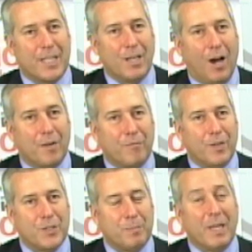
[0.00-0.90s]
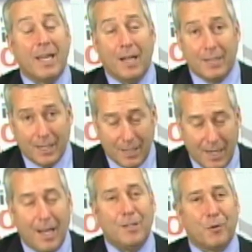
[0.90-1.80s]
Conference being held in
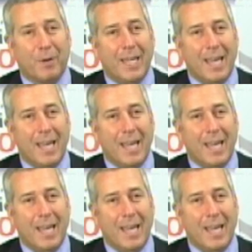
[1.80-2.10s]
Calgary